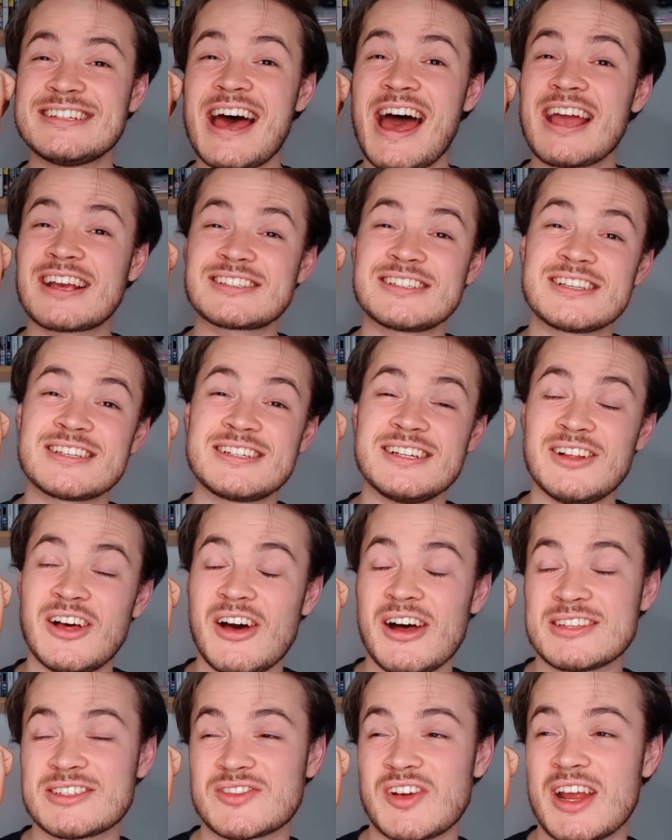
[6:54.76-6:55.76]
actually still
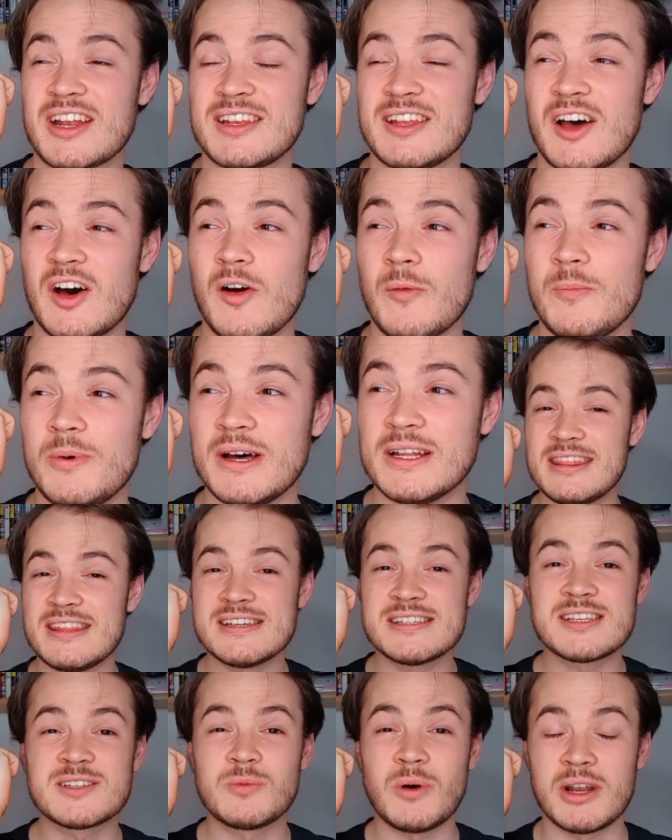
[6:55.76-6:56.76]
hurts right now, but this
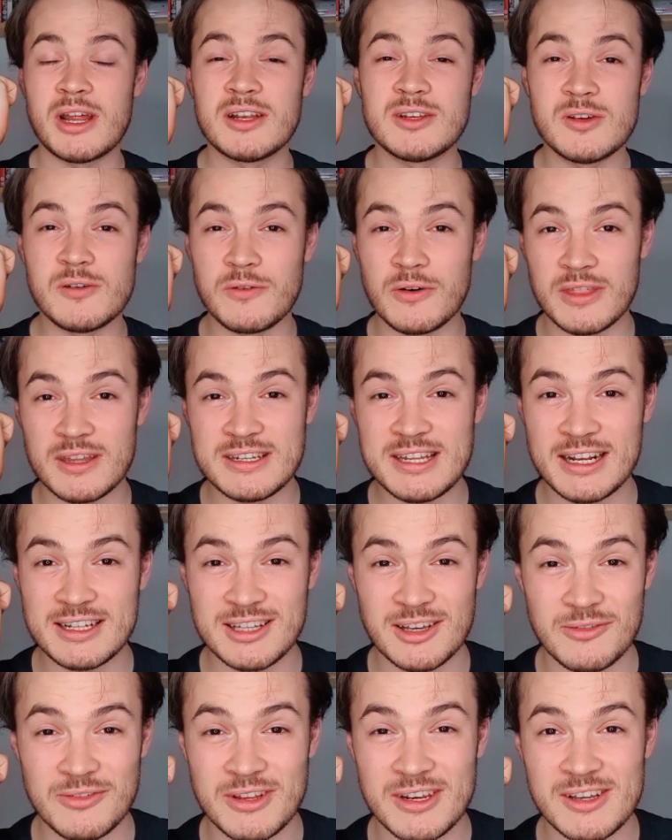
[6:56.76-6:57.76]
is what I do for the
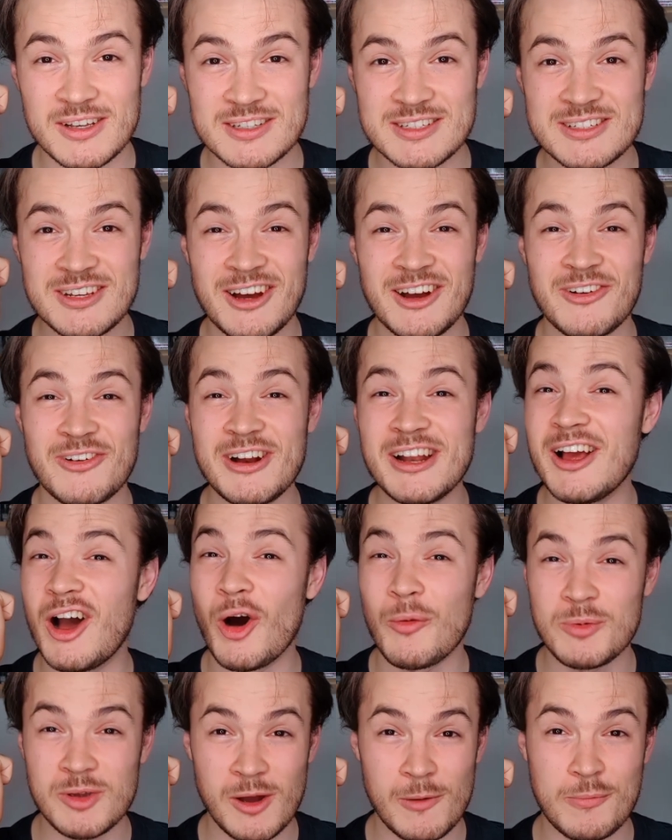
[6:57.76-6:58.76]
TikTok videos, so I really
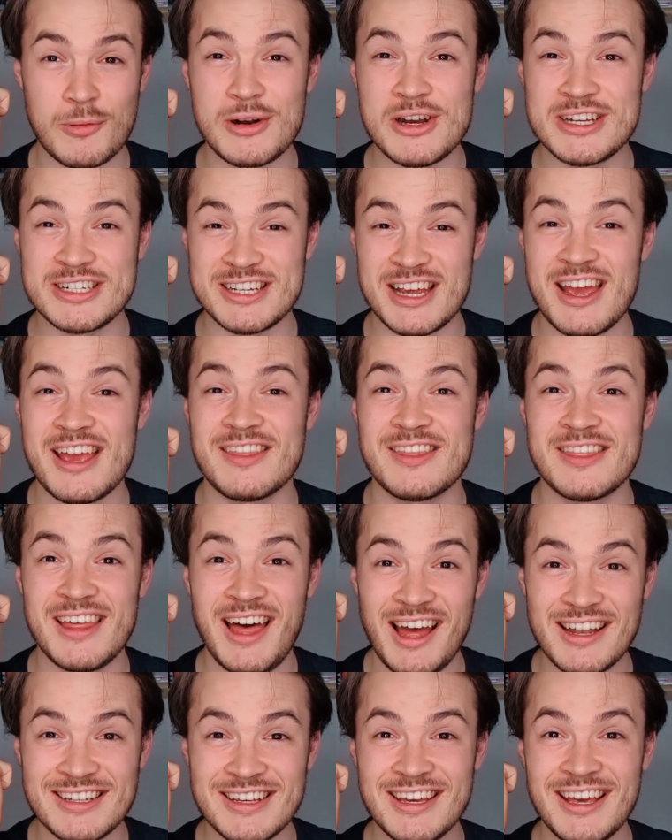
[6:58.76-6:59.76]
hope you appreciate
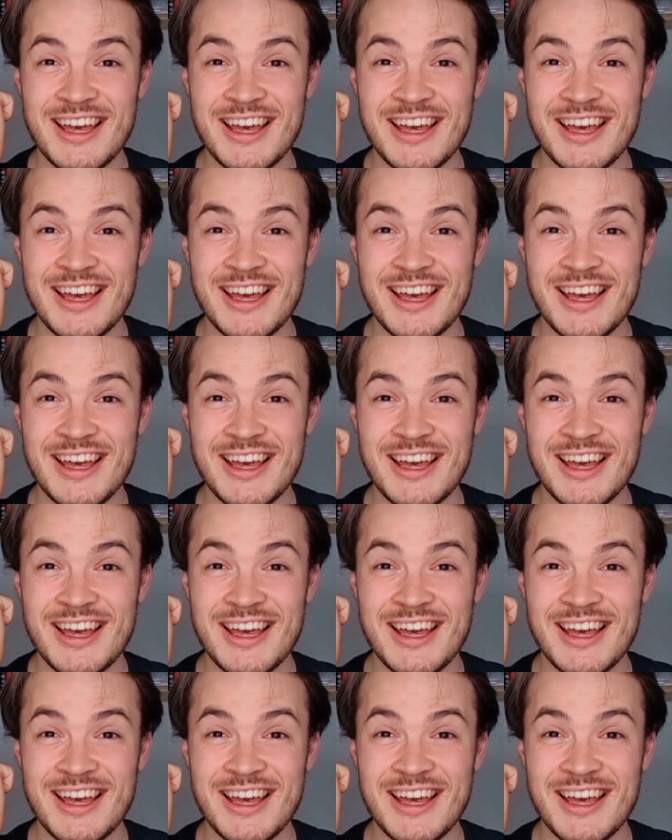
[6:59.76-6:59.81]
that.